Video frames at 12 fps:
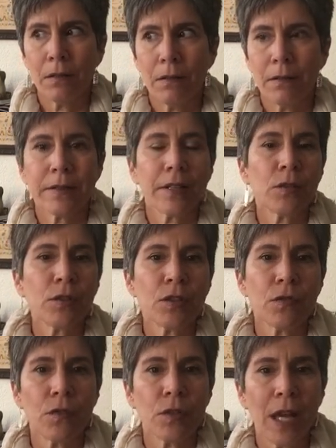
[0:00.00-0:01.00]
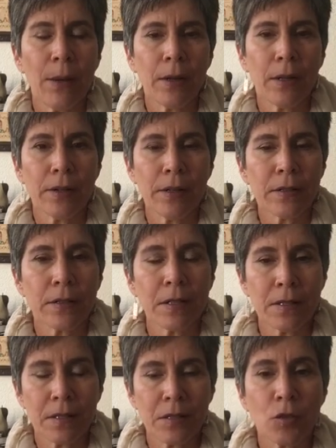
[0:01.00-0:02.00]
let's say Christian vocabulary
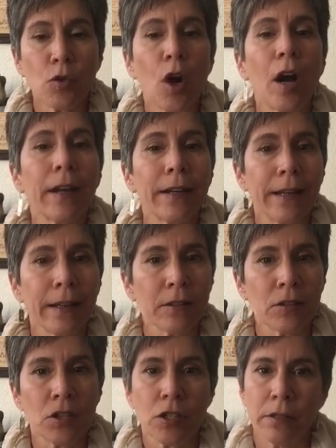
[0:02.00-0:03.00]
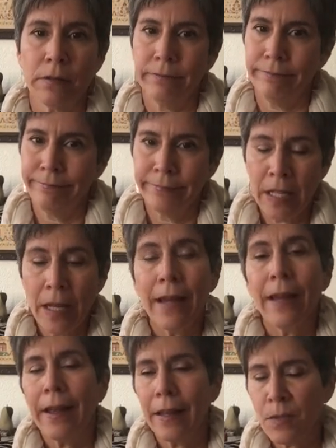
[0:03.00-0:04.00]
is strong in English, and
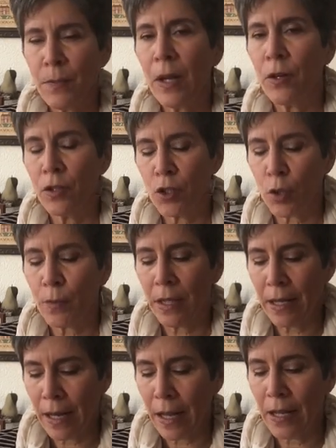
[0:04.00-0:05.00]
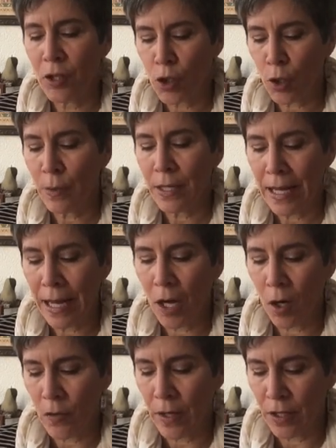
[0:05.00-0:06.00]
it's better in German
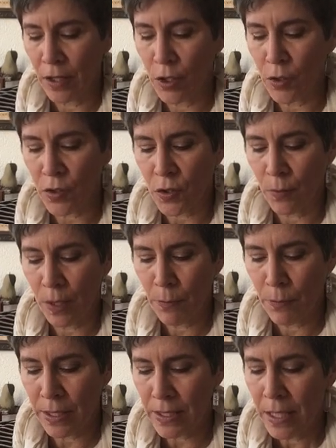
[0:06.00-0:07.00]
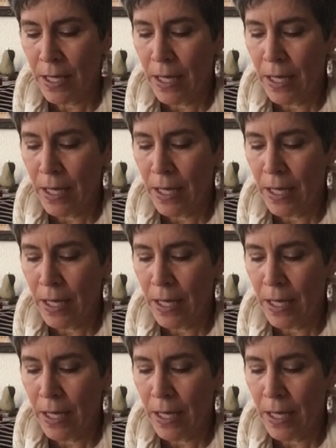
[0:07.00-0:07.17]
now than it used to be. But